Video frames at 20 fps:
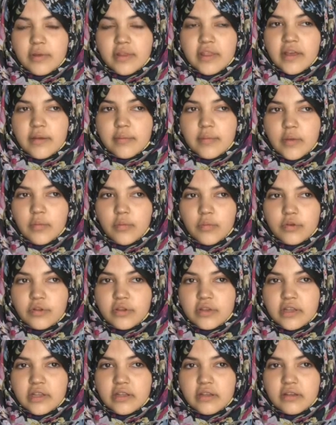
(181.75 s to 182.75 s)
them, then
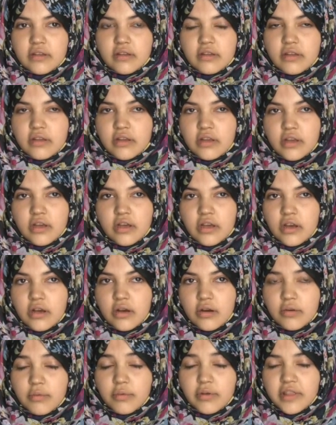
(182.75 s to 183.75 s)

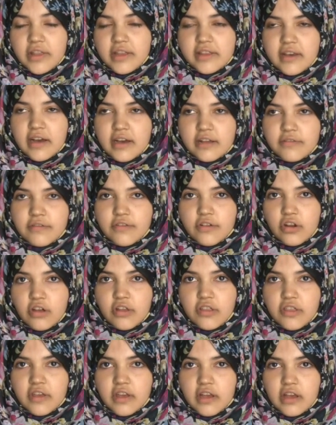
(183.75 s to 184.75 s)
they died for
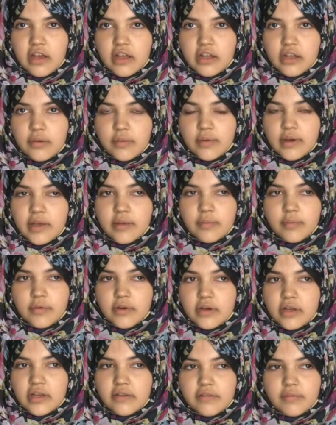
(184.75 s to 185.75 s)
nothing anyway, but
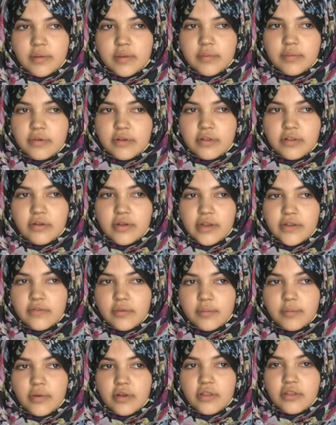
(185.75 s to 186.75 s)
if people don't even
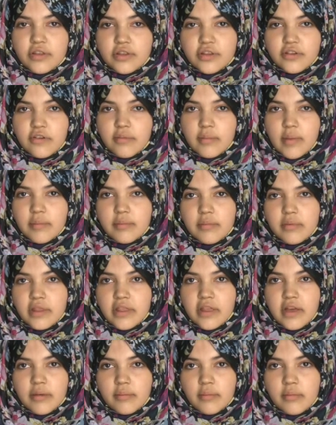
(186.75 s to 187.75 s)
bother to remember
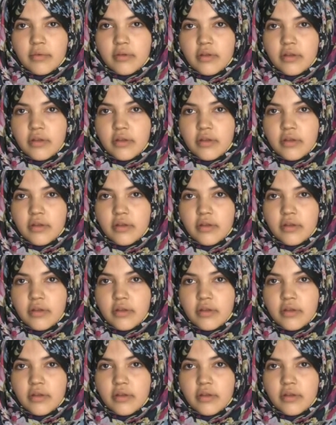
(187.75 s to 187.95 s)
them,